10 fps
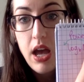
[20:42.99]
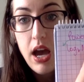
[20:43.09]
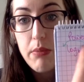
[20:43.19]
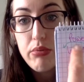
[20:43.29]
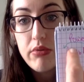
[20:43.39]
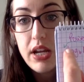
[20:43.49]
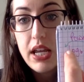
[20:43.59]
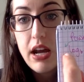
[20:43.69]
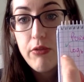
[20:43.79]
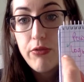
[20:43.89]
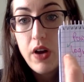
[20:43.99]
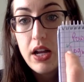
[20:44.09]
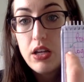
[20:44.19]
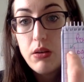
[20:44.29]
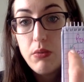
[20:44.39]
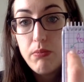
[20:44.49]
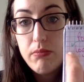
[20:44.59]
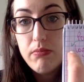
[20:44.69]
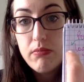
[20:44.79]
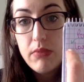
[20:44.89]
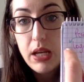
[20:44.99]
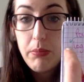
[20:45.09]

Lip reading: and bring it out front, and you make